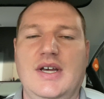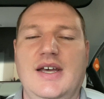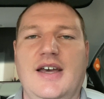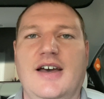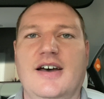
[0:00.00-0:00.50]

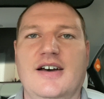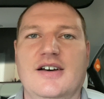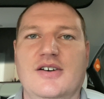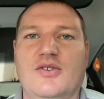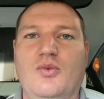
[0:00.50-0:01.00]

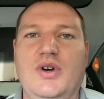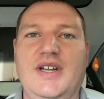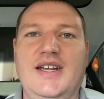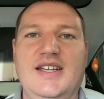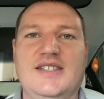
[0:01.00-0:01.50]

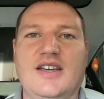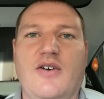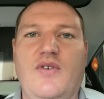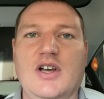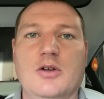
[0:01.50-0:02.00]
when it's
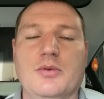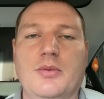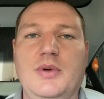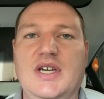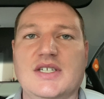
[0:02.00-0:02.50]
available,
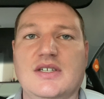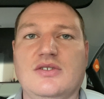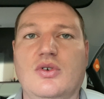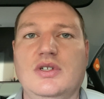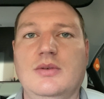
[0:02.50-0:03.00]
because it's
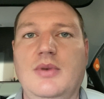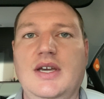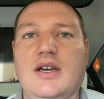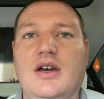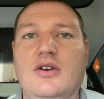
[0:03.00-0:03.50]
going to
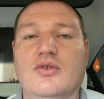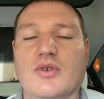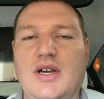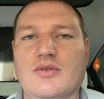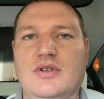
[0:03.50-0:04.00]
make a
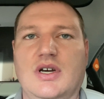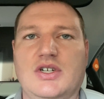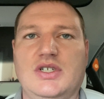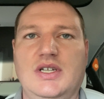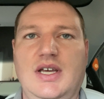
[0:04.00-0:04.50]
great
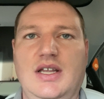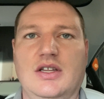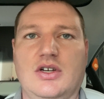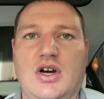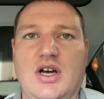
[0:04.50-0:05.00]
reduction in
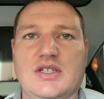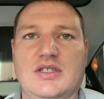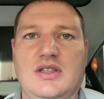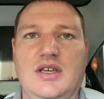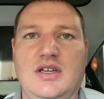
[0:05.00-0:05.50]
the cost
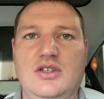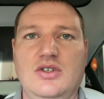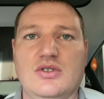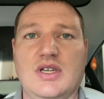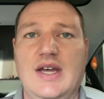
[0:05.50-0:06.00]
that they can
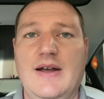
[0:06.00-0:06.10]
use.